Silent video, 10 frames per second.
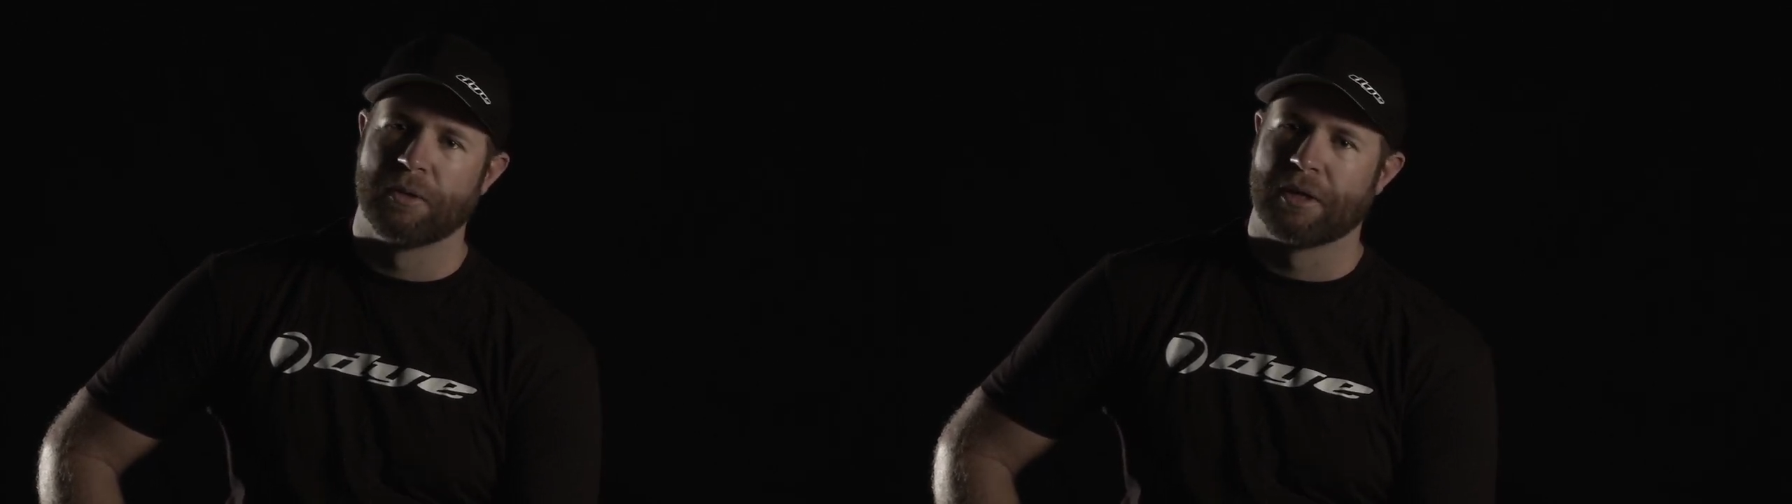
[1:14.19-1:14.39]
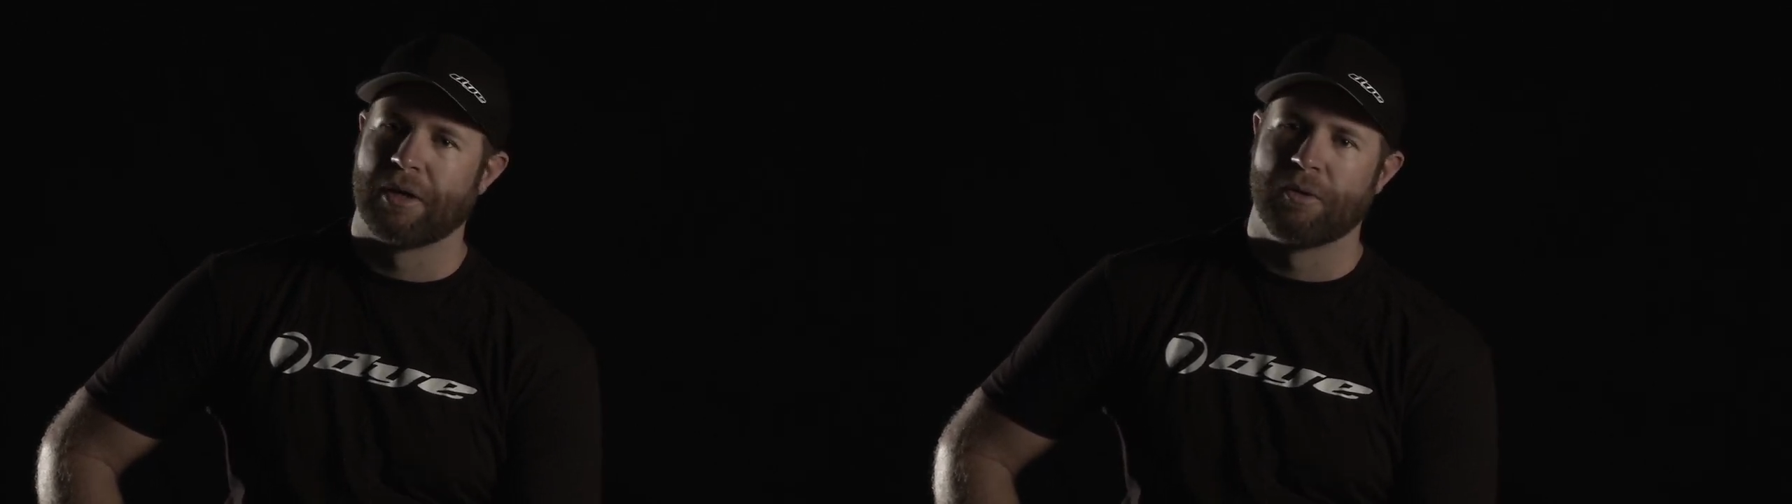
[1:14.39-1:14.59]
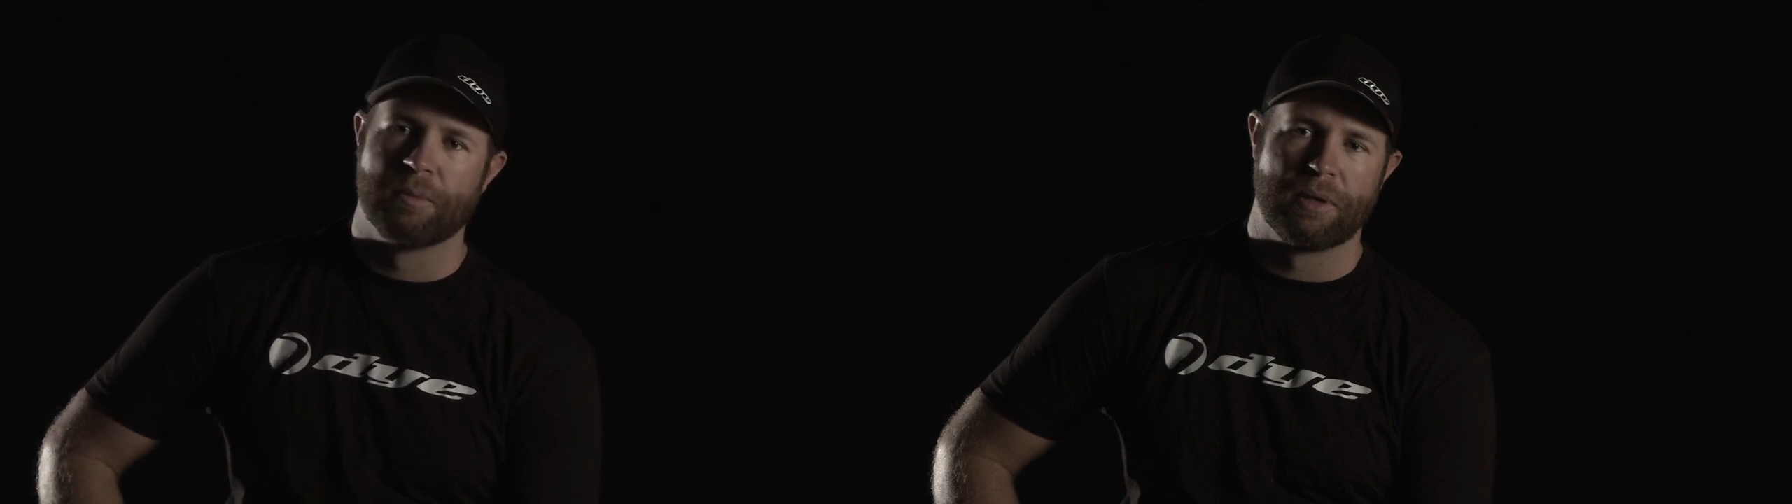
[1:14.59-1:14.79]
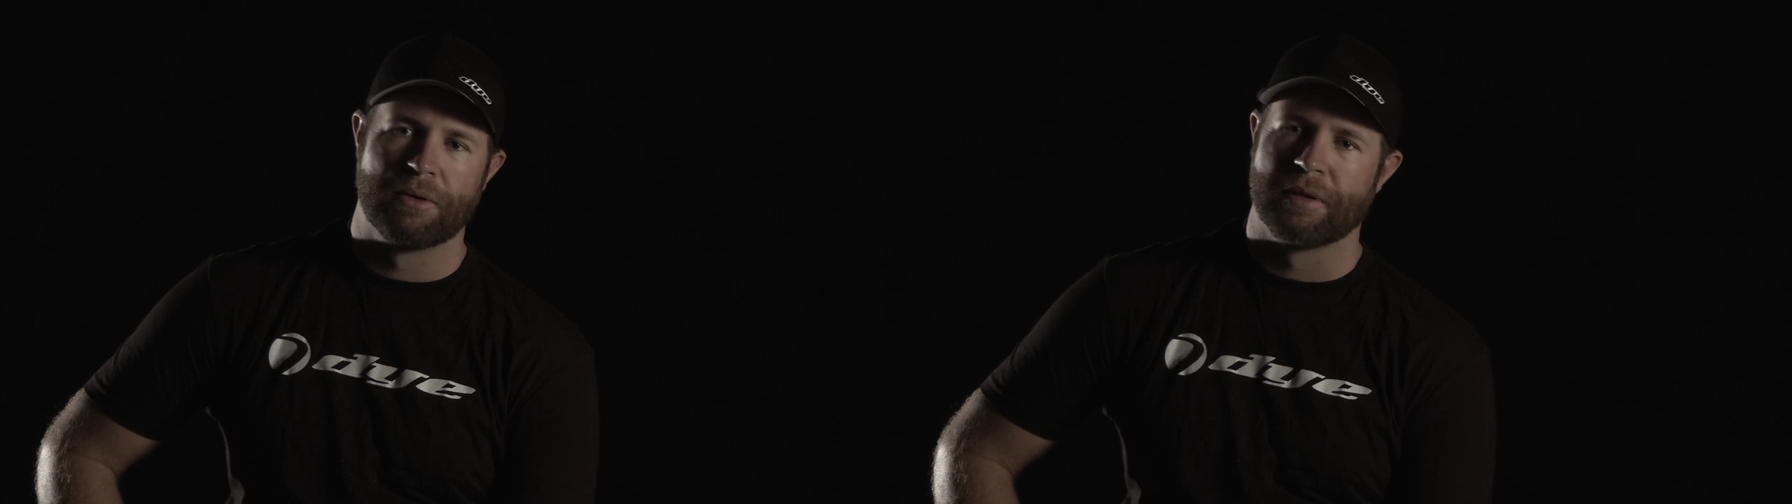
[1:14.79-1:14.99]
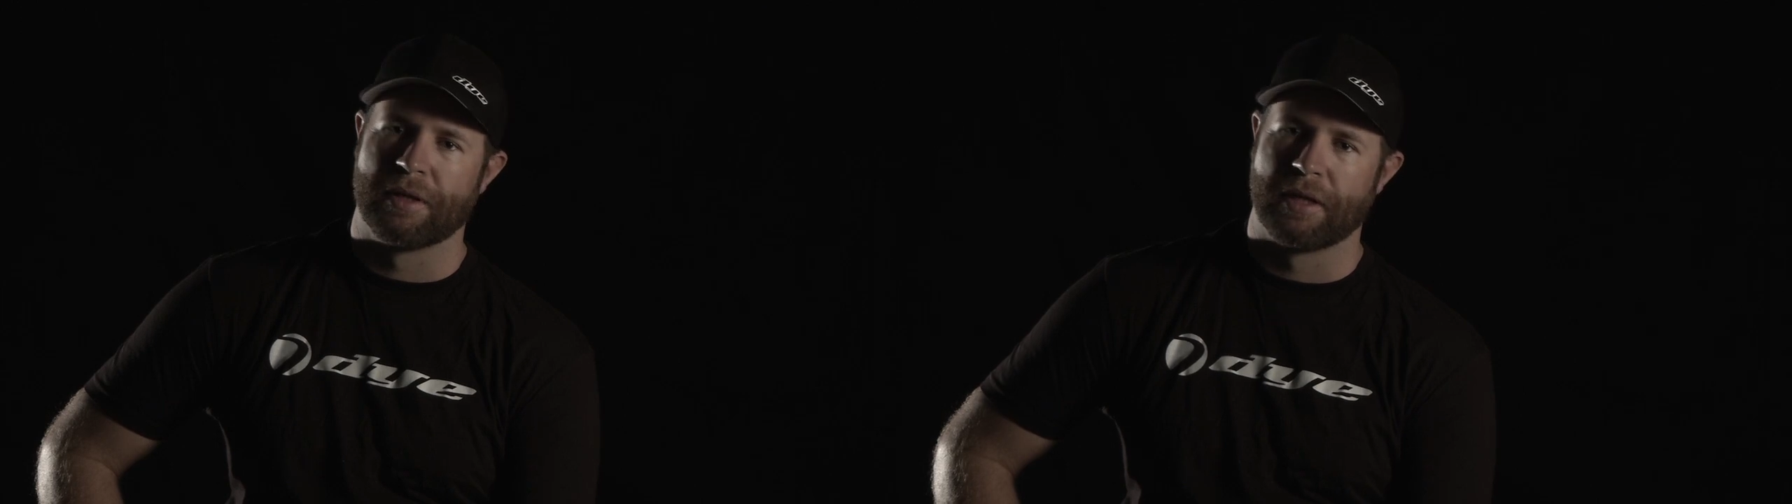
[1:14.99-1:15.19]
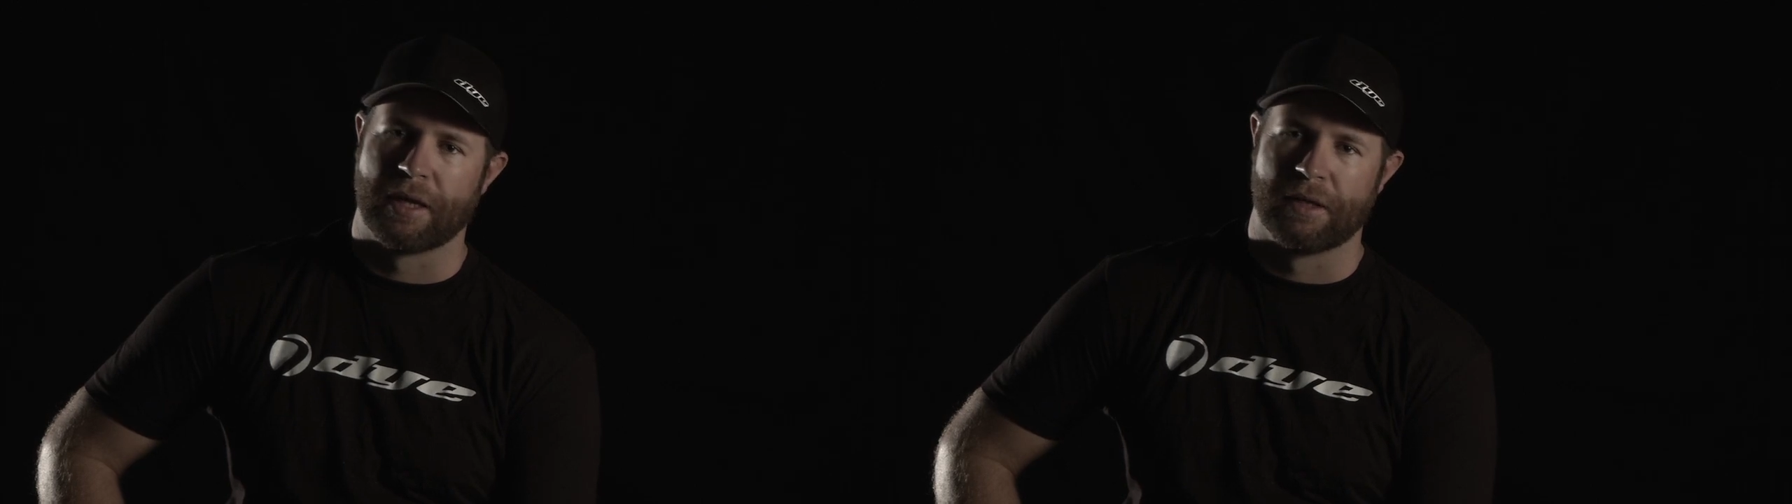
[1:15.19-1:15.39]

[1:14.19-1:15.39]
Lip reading: week, and I wouldn't play with anything